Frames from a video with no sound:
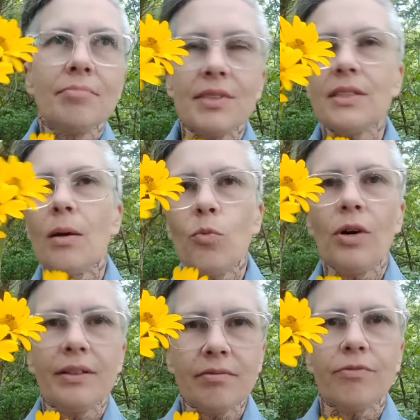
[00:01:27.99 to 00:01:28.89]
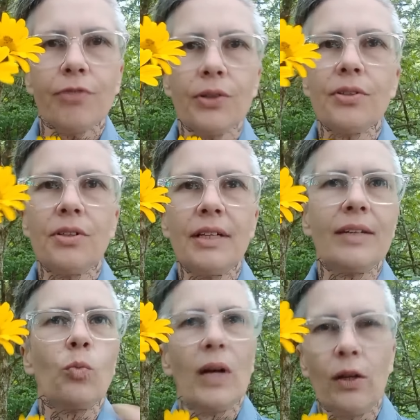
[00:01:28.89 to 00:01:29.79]
somewhat fertile
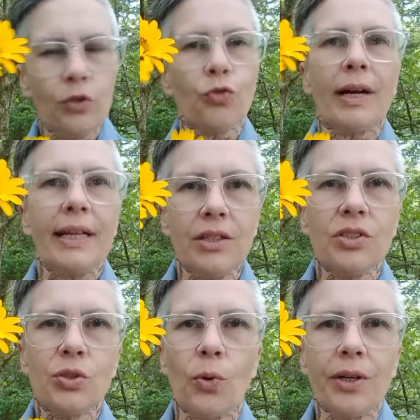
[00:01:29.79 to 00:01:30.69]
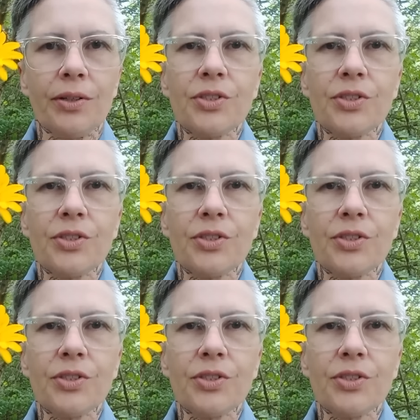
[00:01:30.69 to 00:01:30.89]
and well-drained soil.